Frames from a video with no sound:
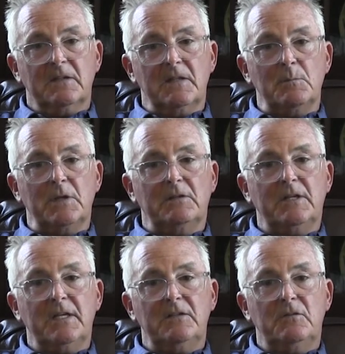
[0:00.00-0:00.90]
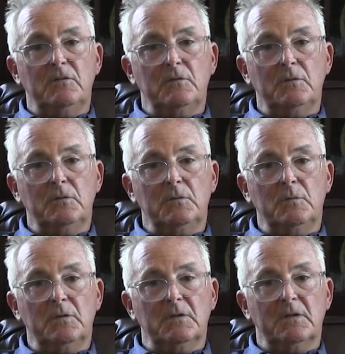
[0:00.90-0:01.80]
the ability
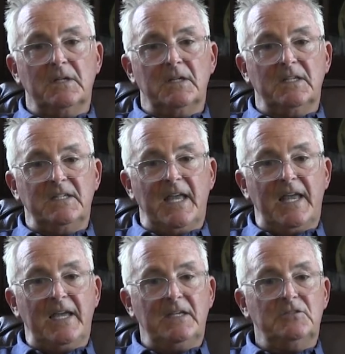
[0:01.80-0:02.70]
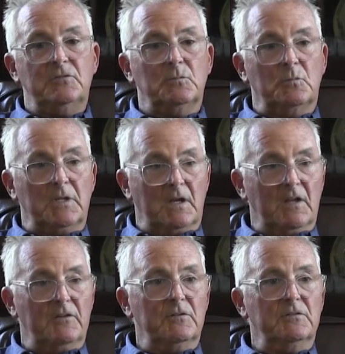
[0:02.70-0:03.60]
to engage with
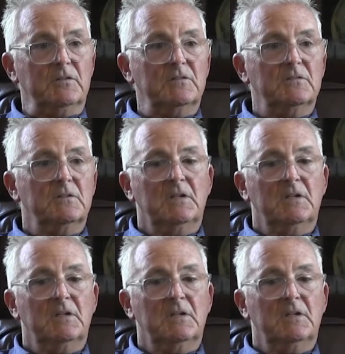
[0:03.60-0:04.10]
others,